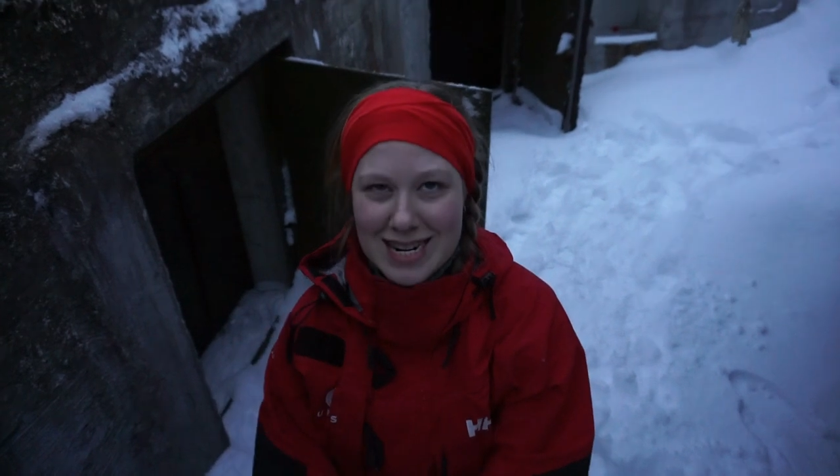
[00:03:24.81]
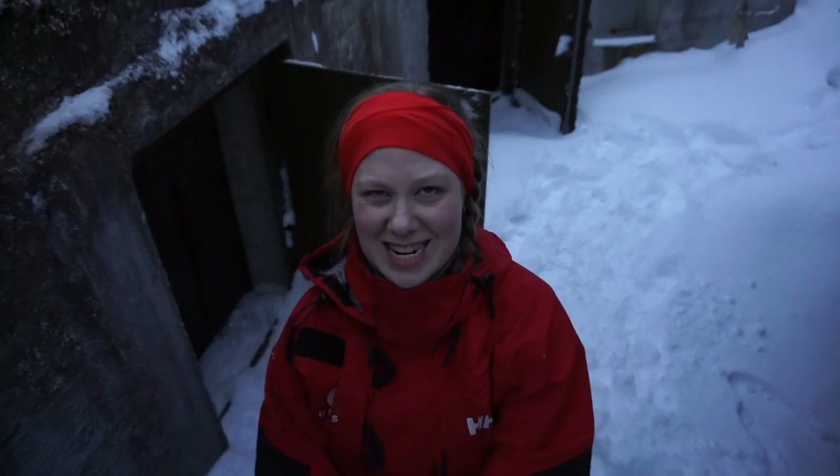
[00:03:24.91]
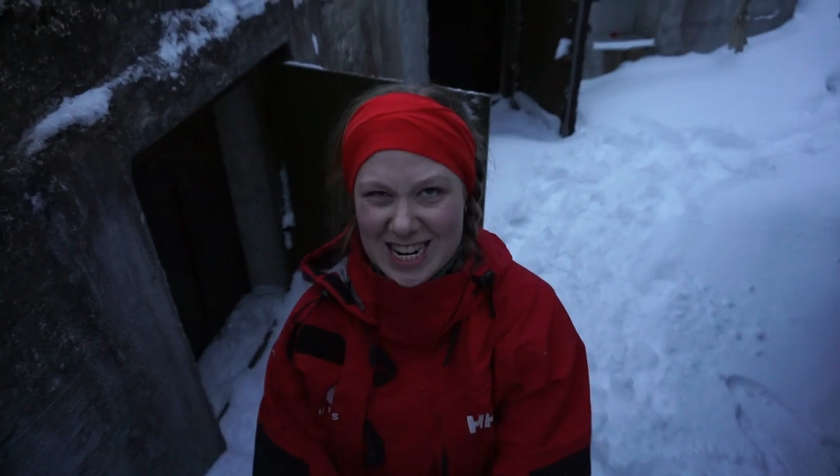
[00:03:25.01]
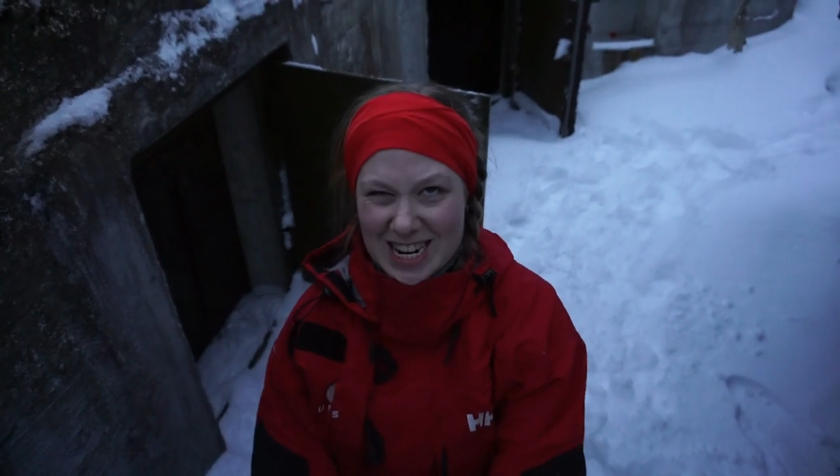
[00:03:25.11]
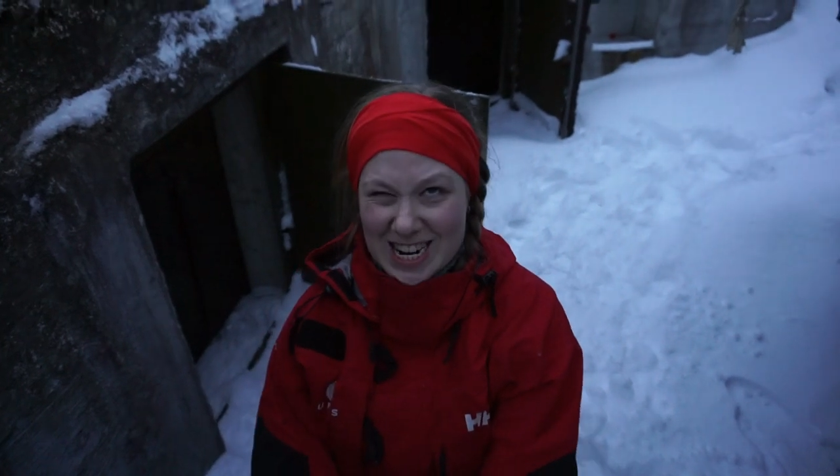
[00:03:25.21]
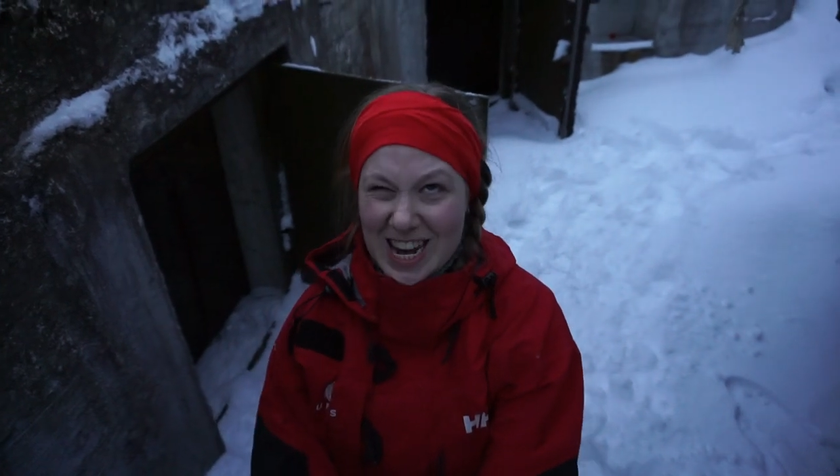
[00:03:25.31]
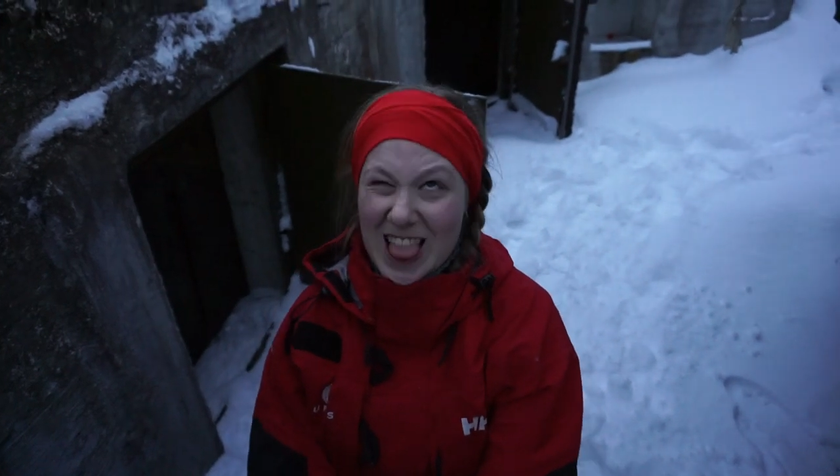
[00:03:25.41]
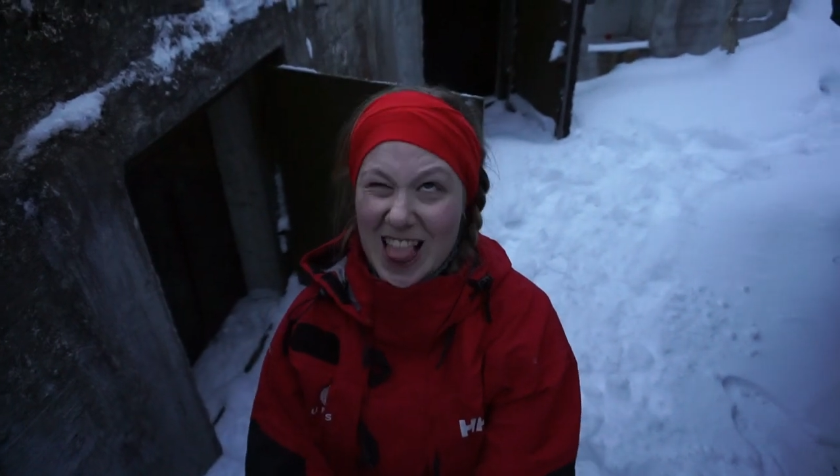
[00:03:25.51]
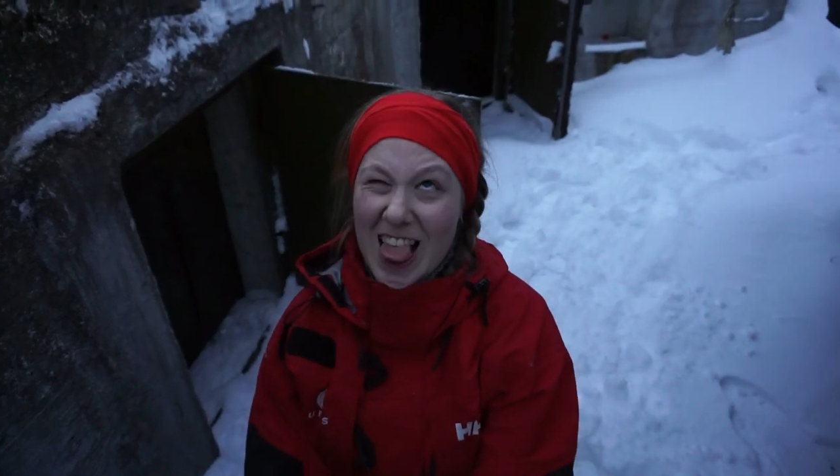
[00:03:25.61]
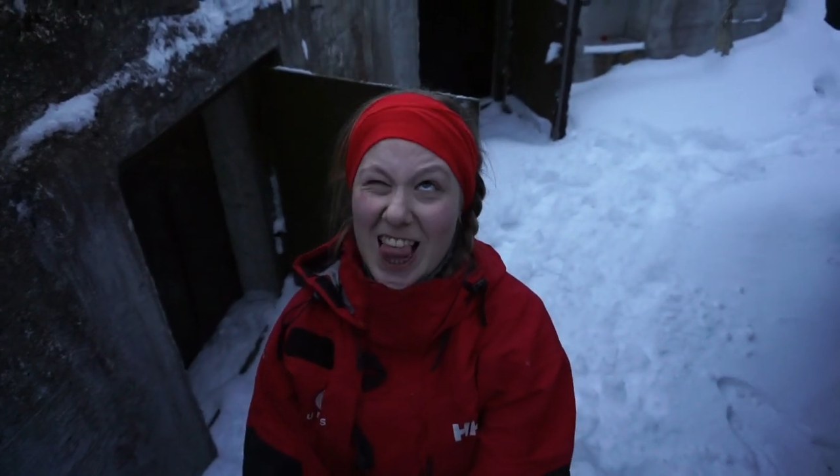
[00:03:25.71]
So
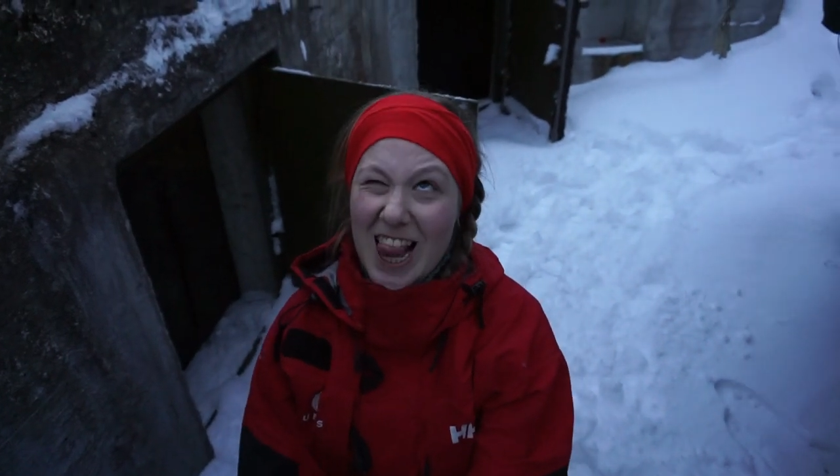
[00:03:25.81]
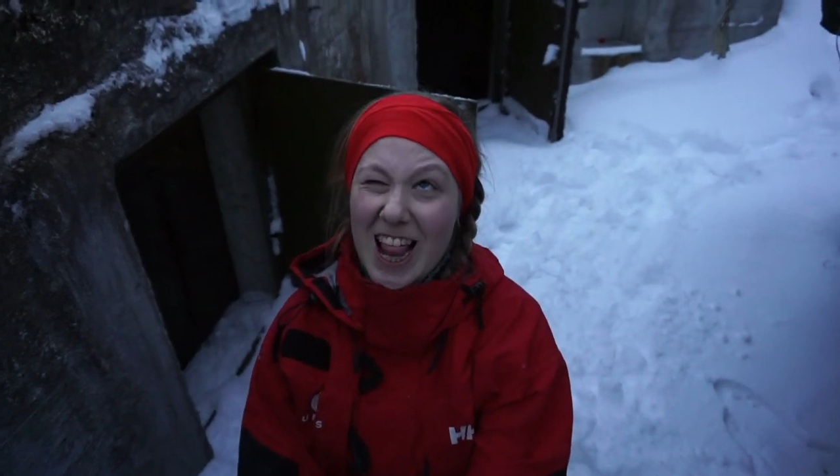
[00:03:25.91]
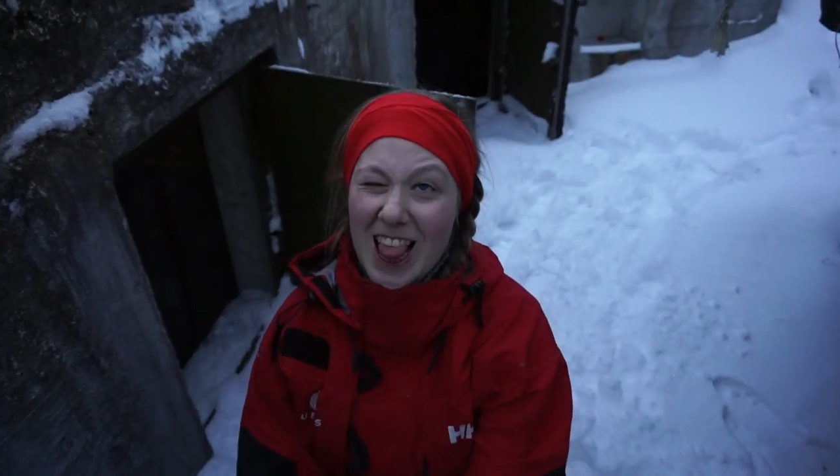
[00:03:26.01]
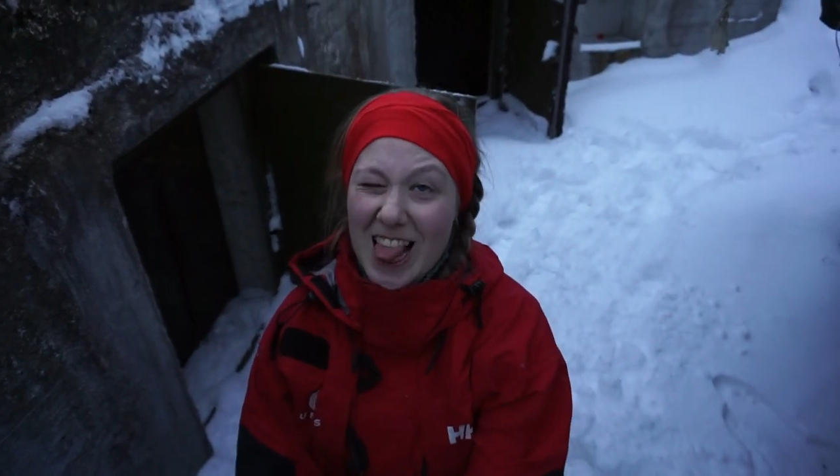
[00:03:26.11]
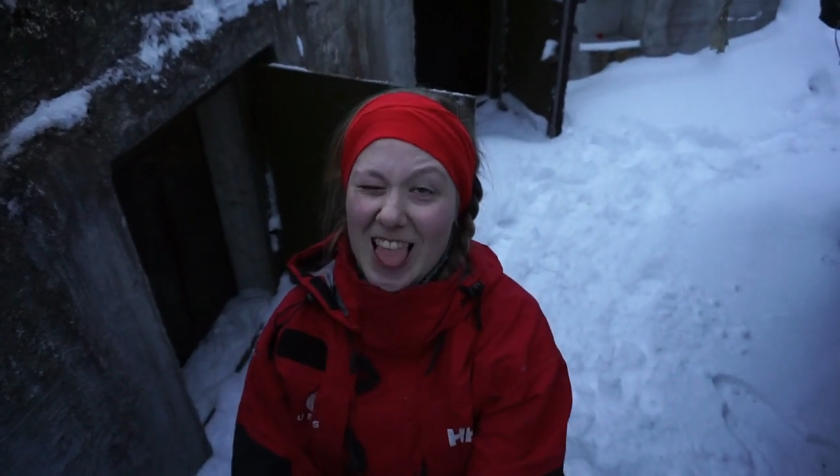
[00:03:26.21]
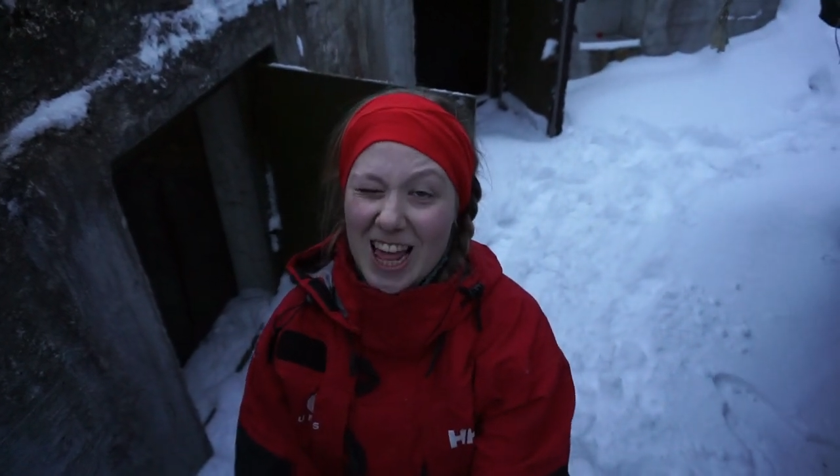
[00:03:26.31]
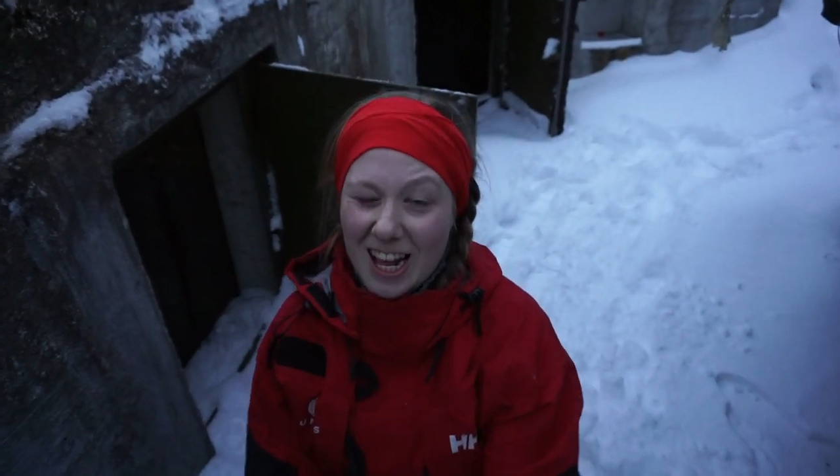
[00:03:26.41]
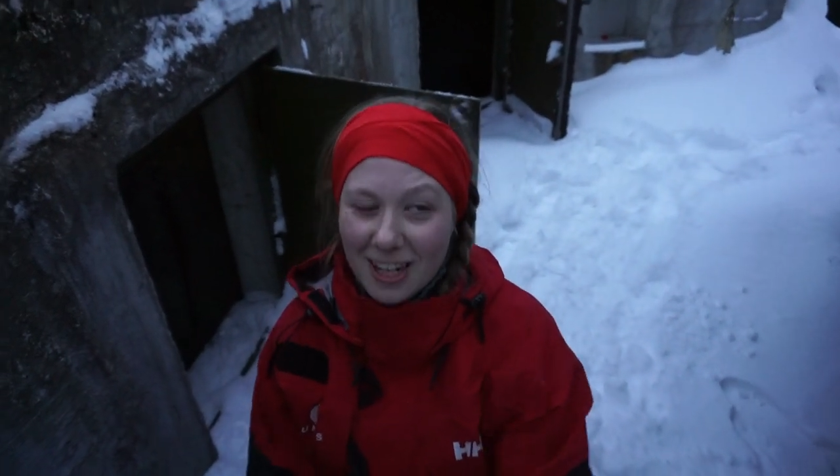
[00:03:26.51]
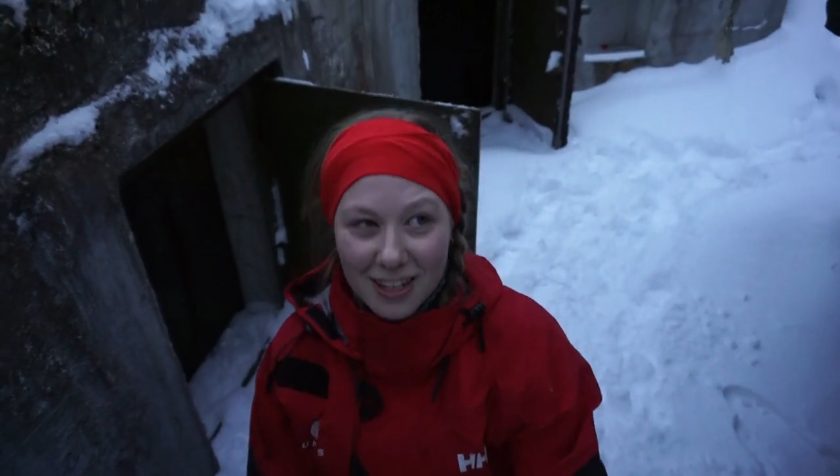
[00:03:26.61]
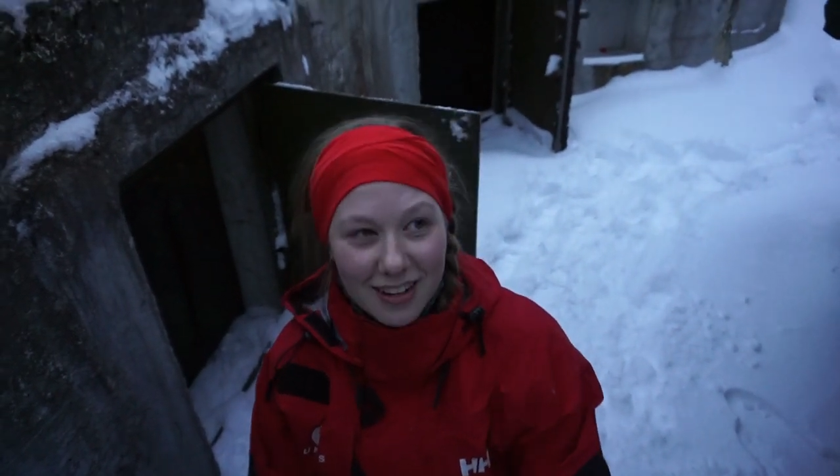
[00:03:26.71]
horrifying.
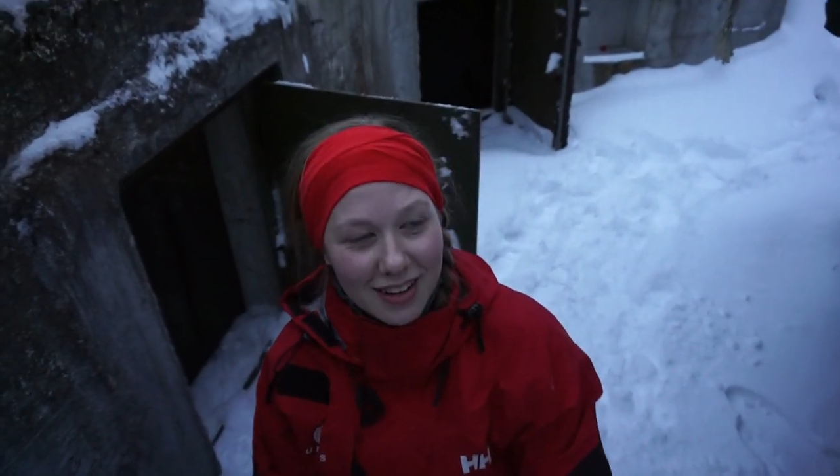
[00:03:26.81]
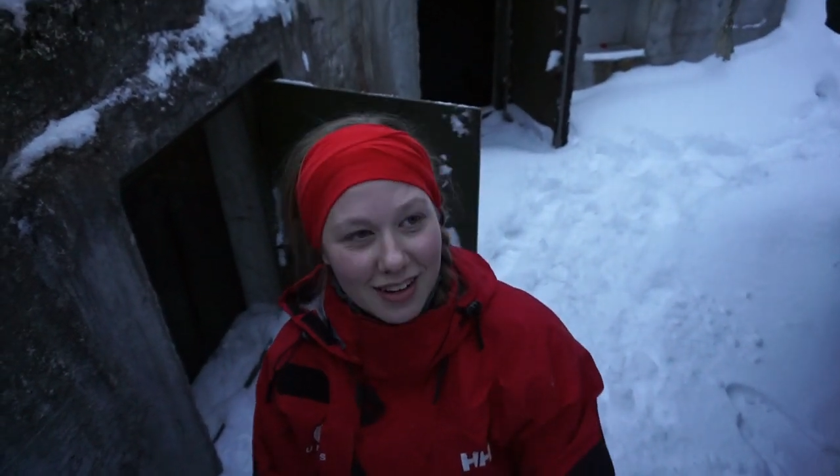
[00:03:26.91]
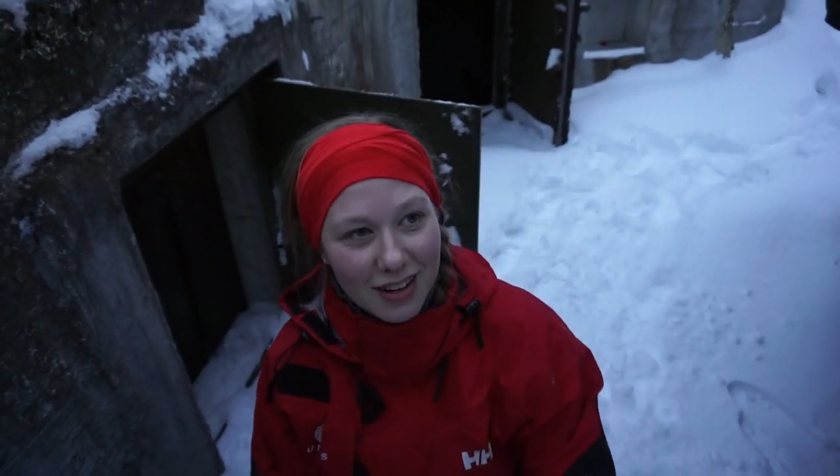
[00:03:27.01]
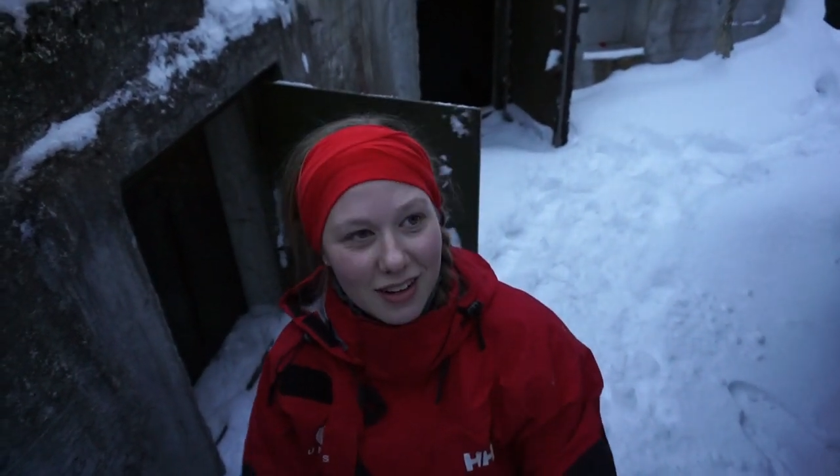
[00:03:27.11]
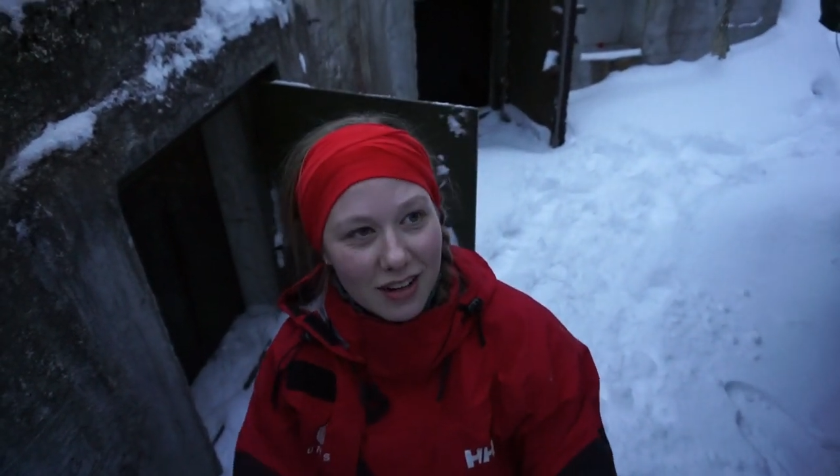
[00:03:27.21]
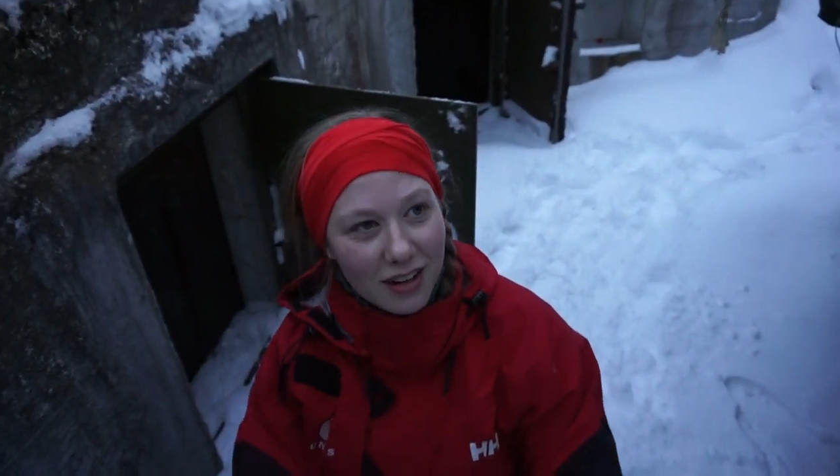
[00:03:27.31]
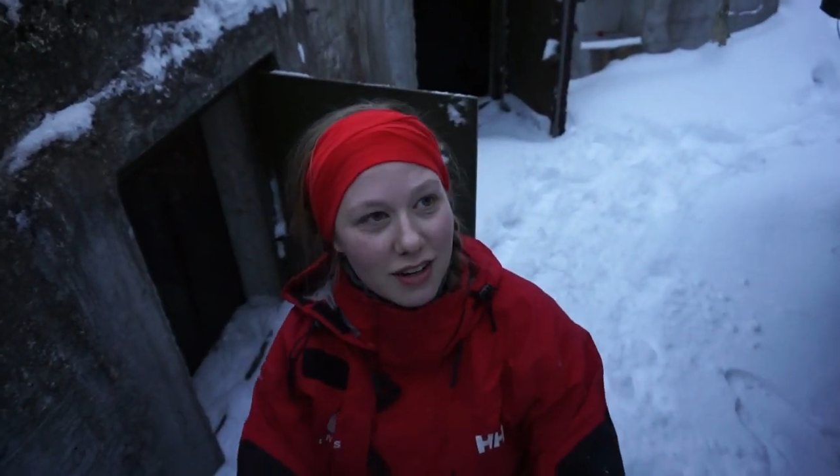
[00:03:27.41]
face recognition?